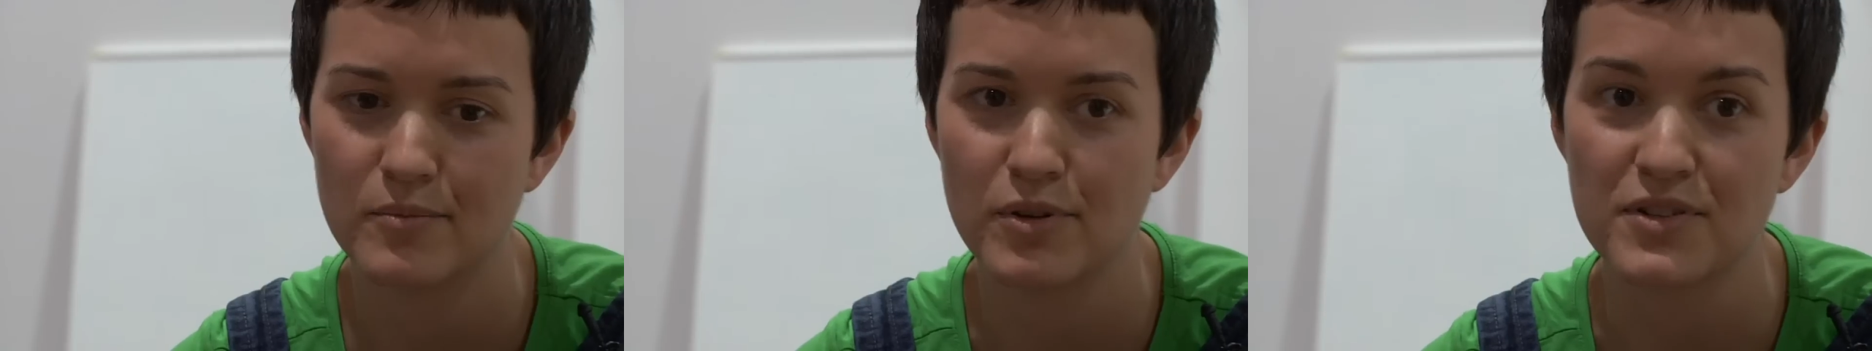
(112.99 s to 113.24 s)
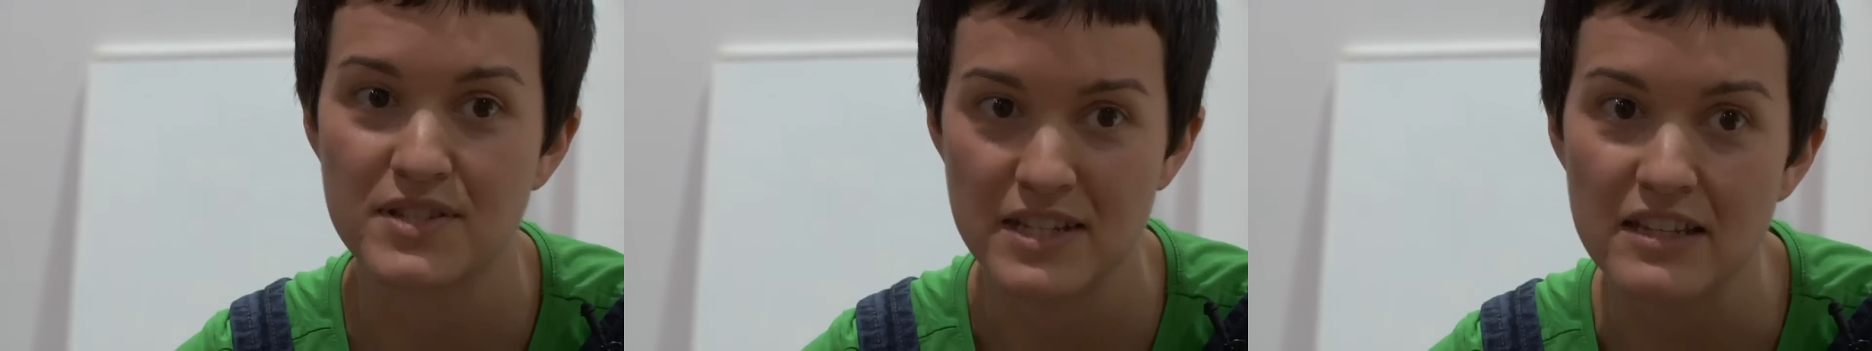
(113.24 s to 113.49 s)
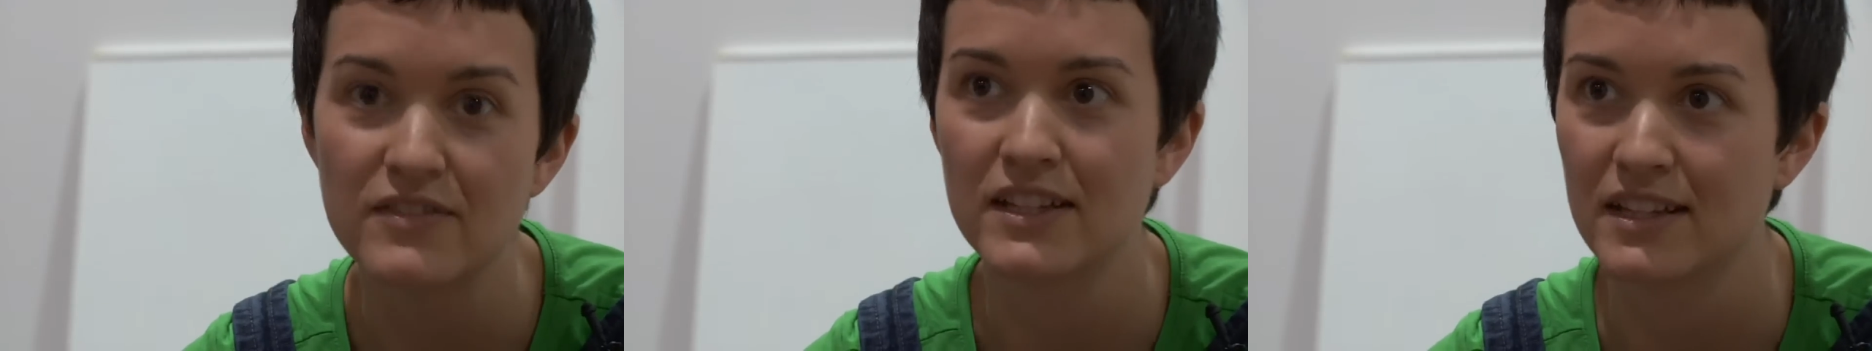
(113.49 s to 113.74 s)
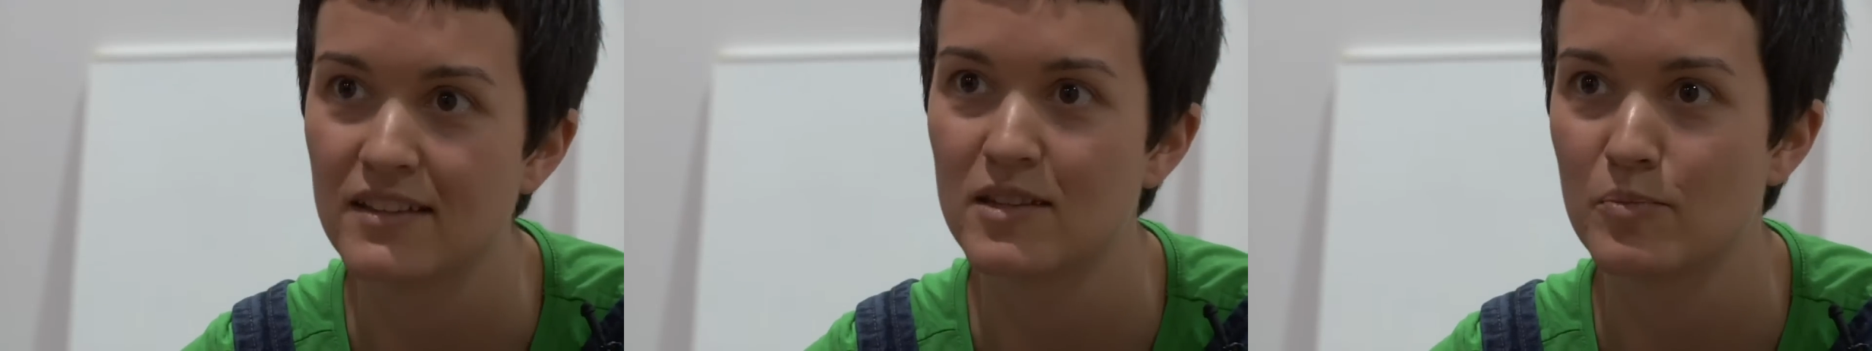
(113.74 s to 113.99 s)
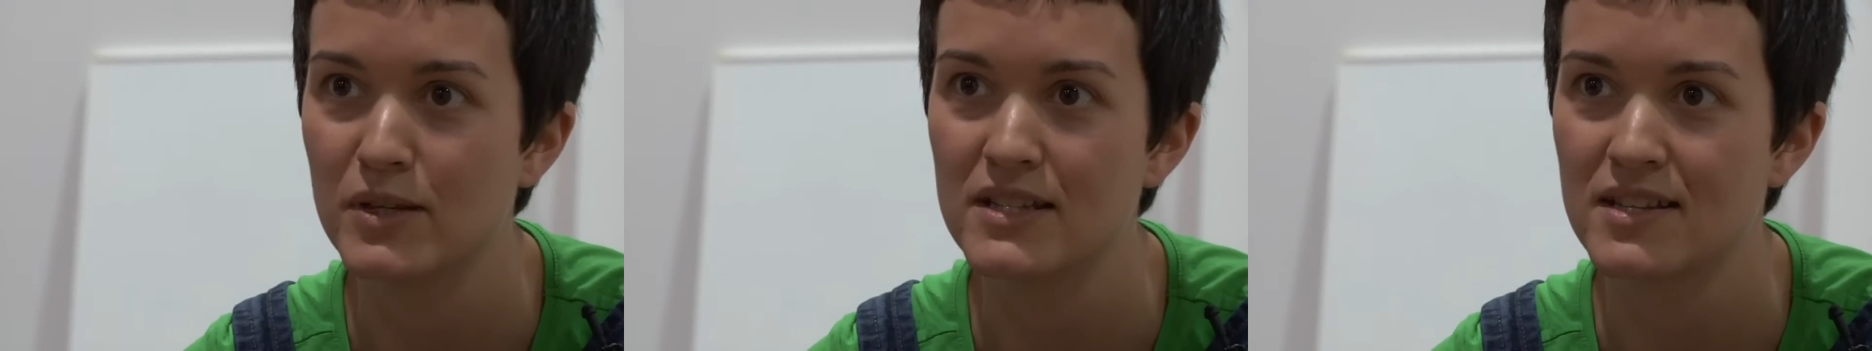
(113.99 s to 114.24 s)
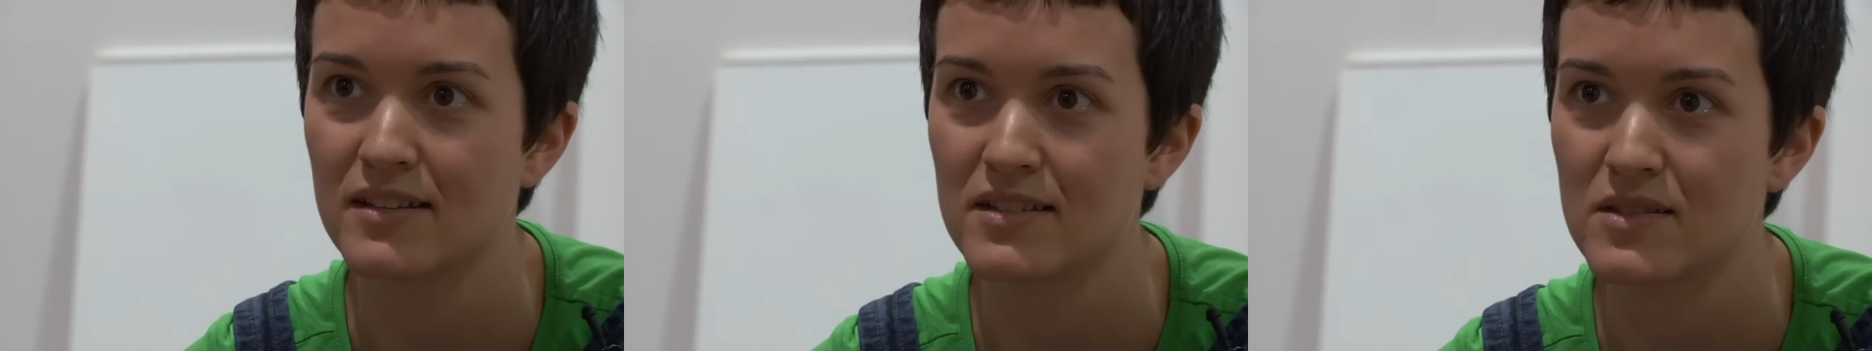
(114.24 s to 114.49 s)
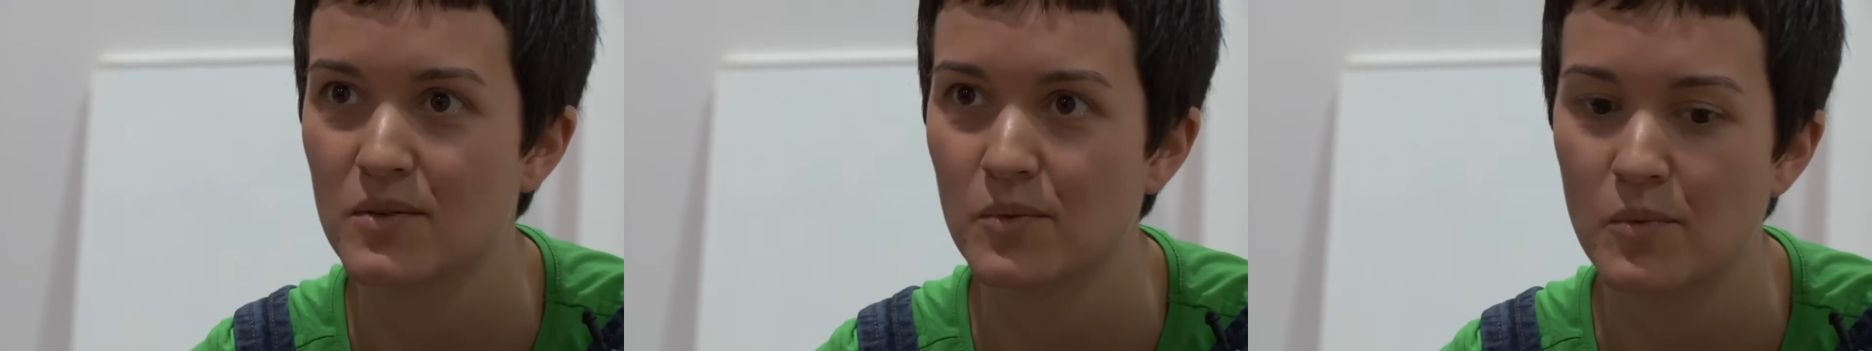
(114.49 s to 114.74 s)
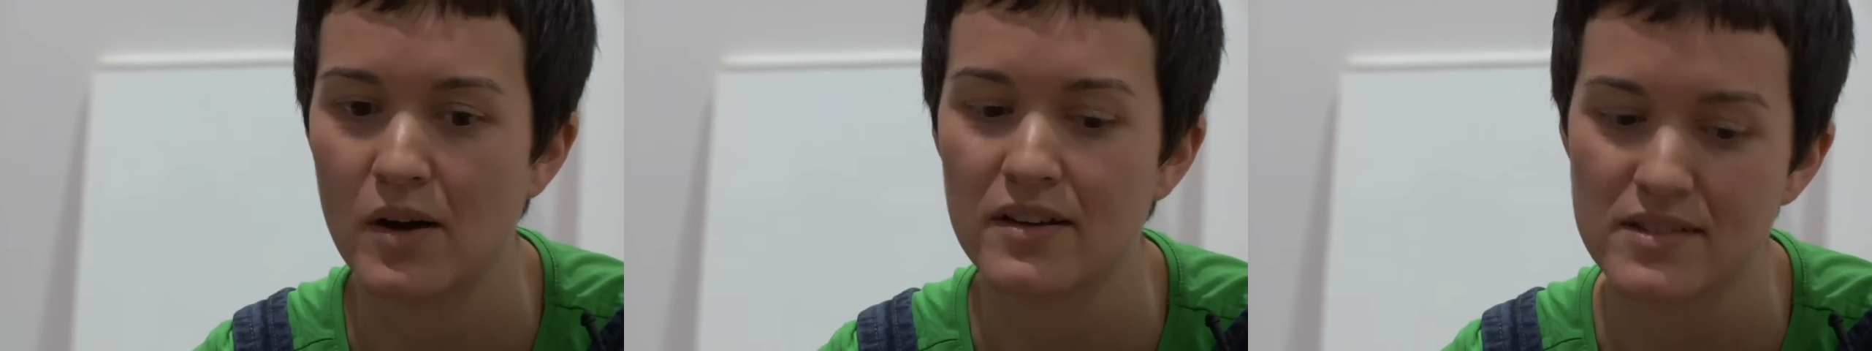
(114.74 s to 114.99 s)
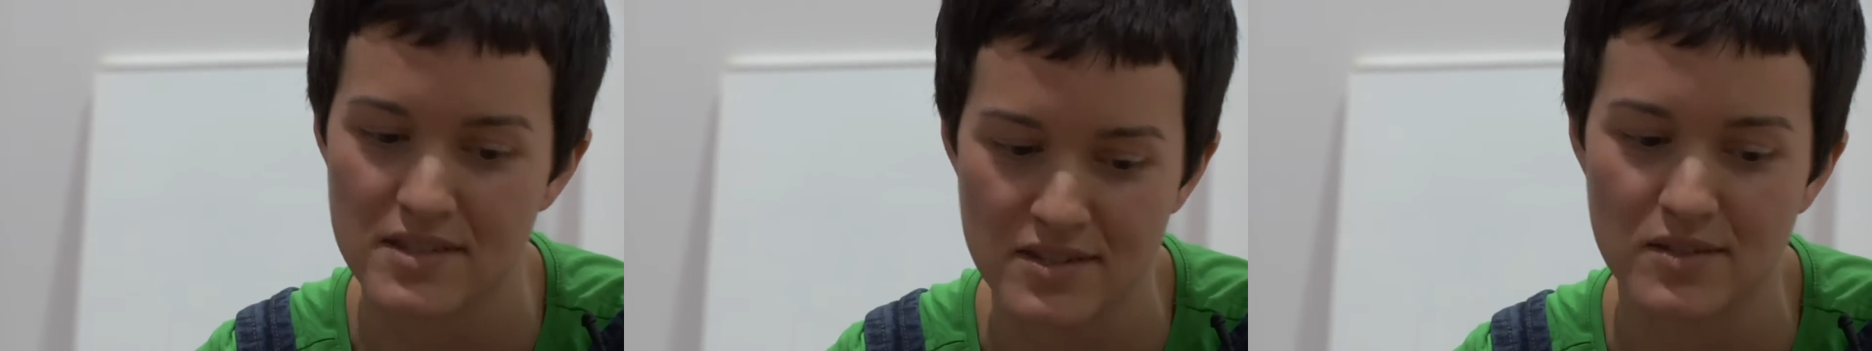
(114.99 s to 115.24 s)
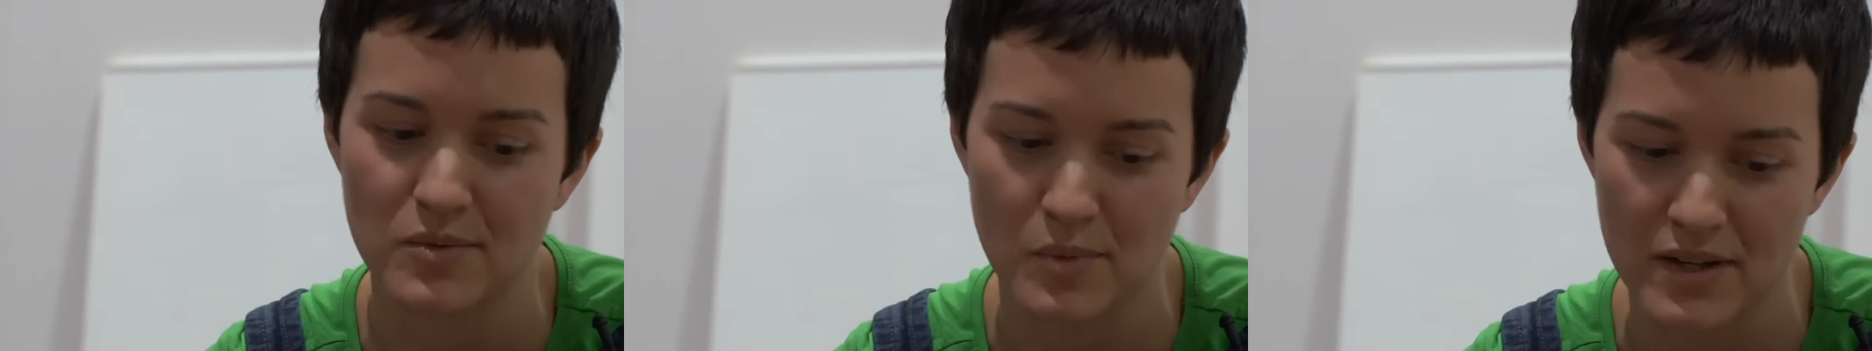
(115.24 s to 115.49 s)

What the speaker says: perceiving in the pieces was